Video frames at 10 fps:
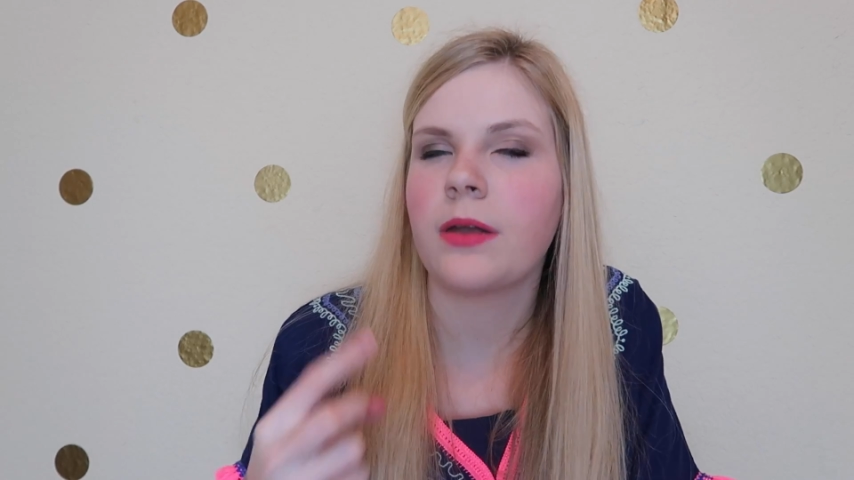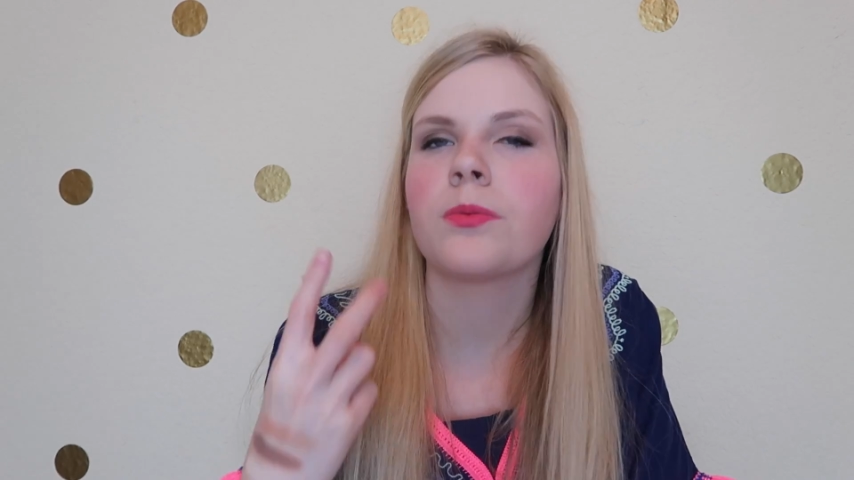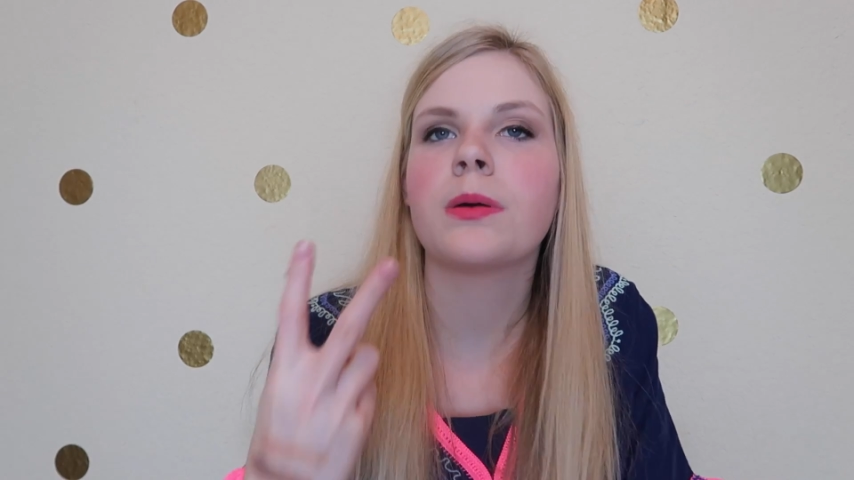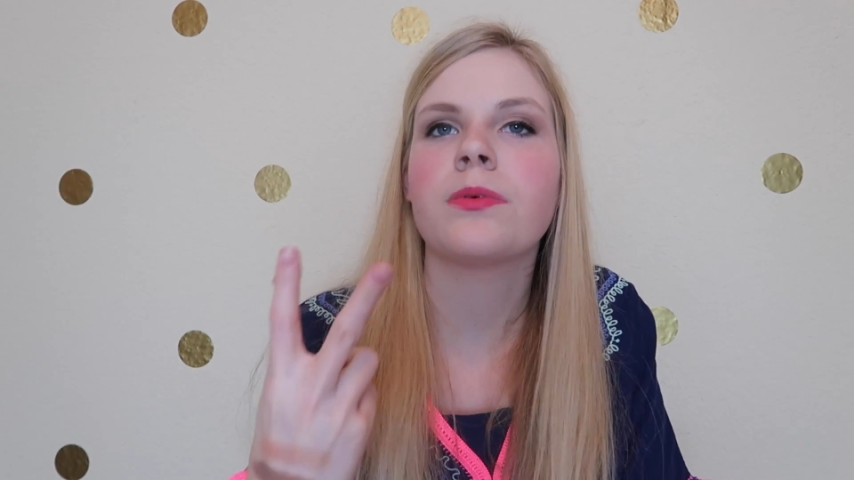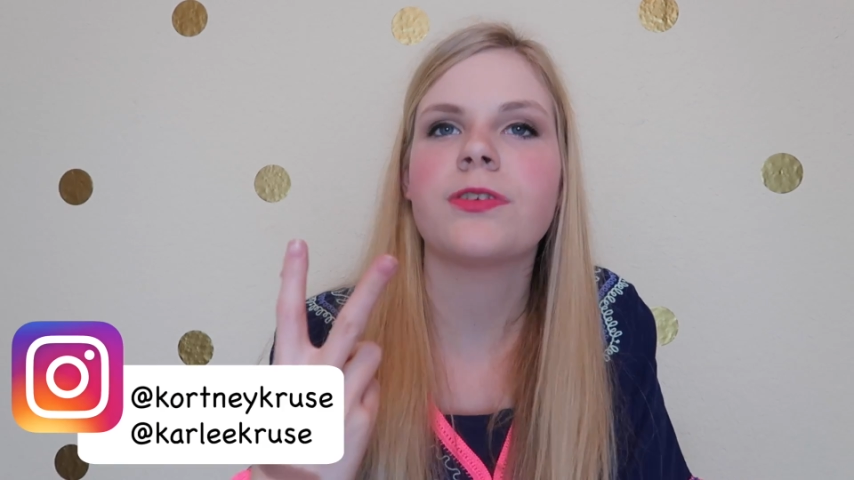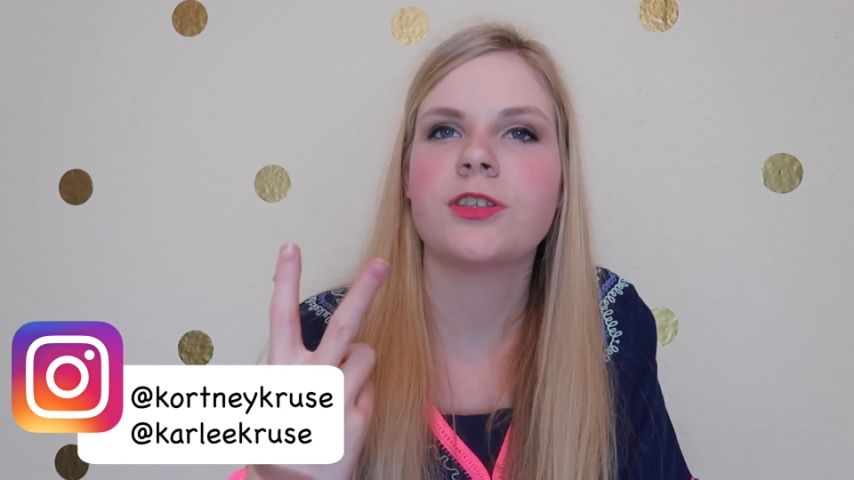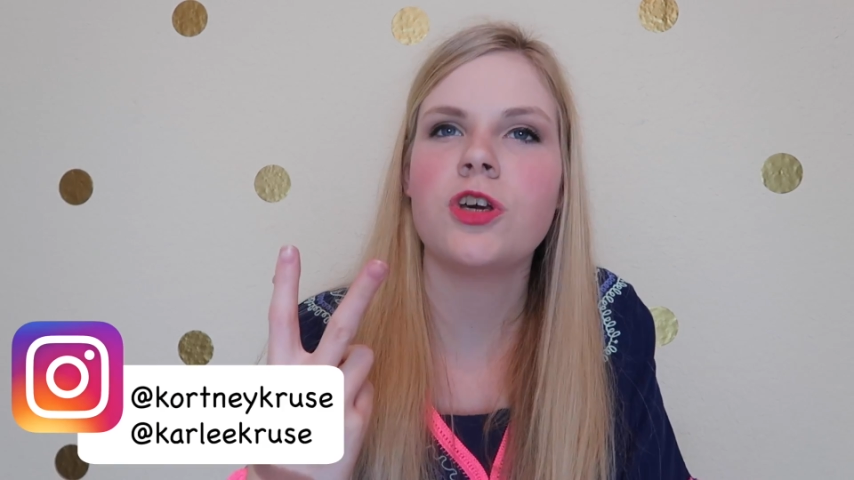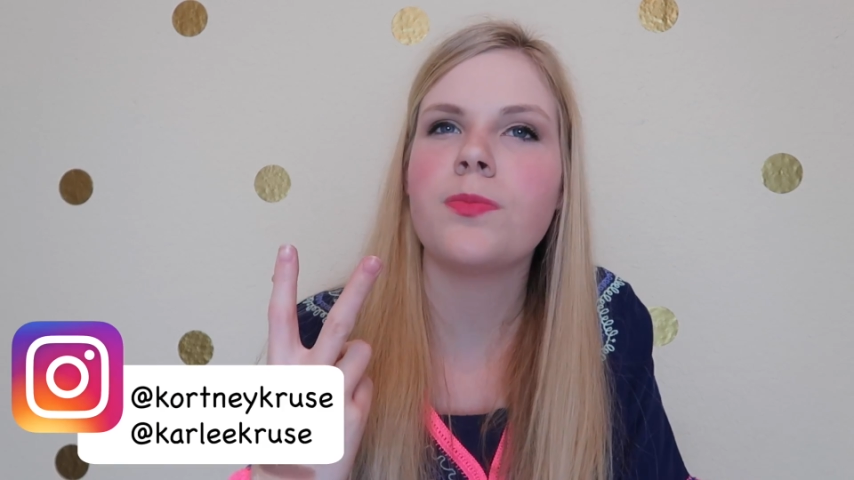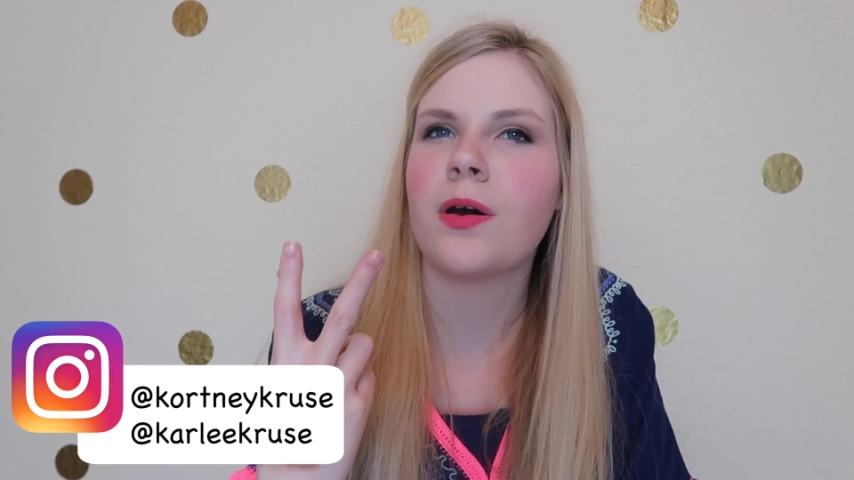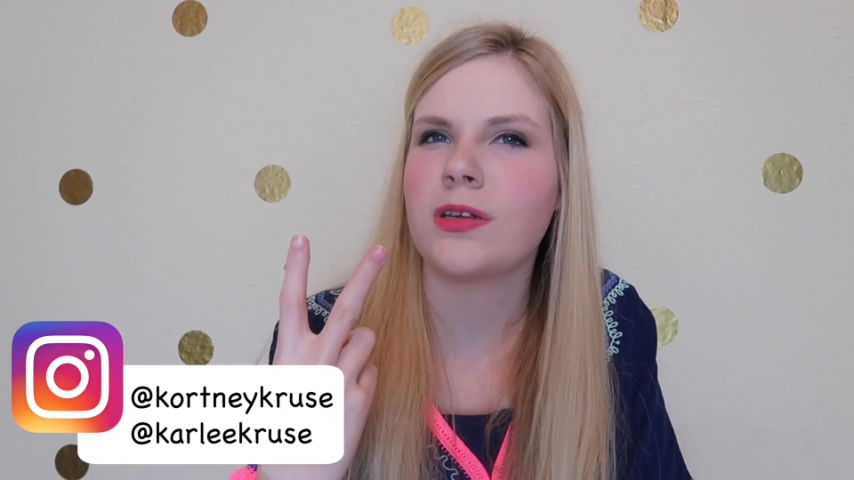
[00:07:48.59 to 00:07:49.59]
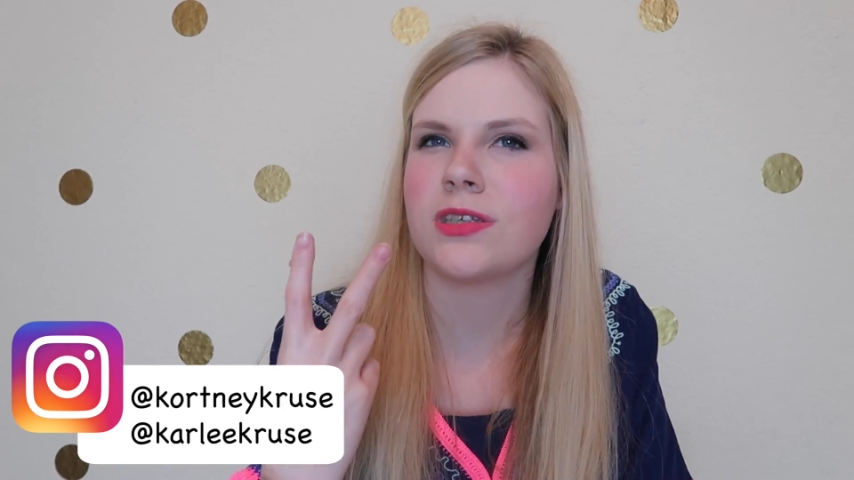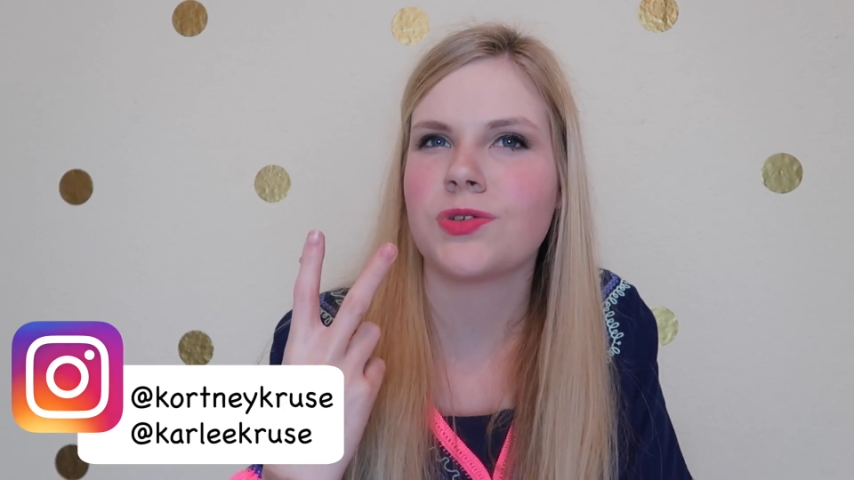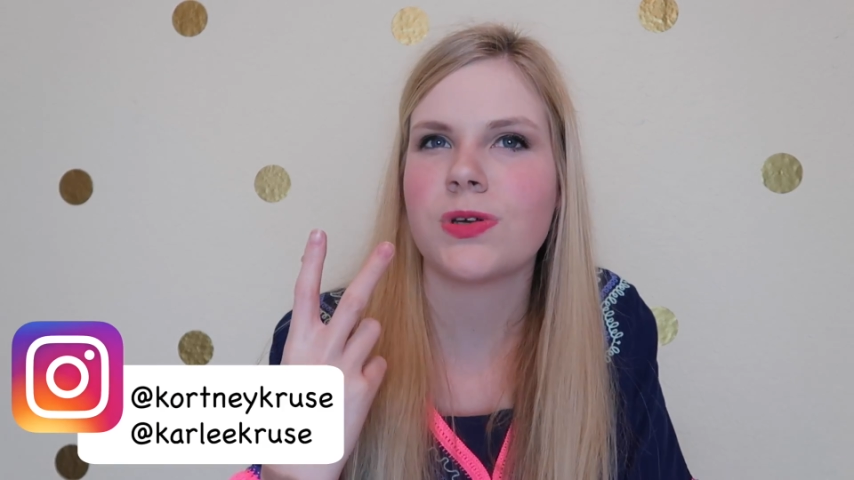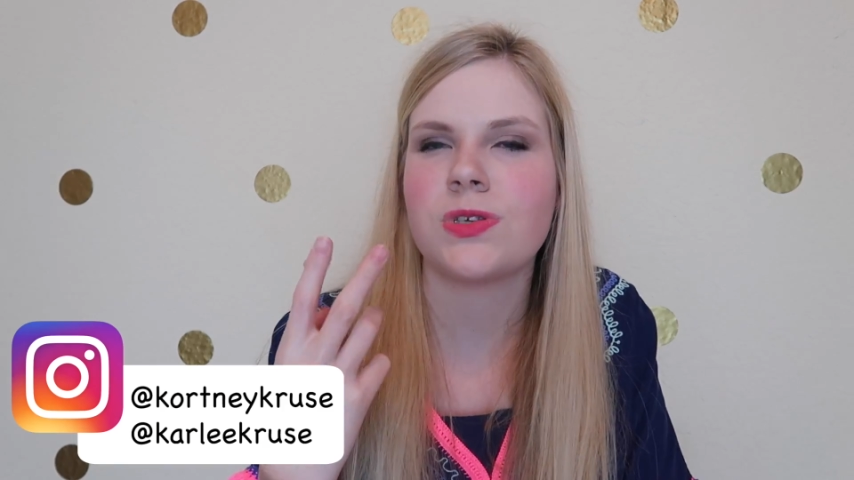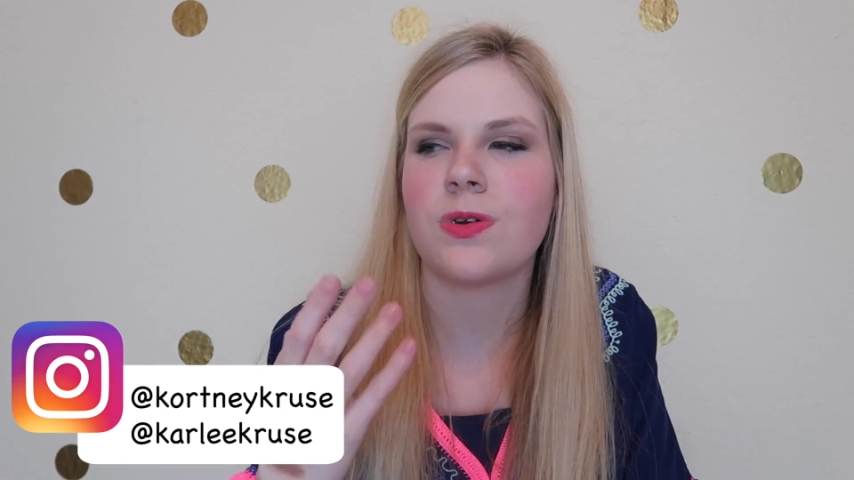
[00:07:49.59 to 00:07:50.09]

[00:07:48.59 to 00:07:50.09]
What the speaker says: And remember, for 2 bonus entries,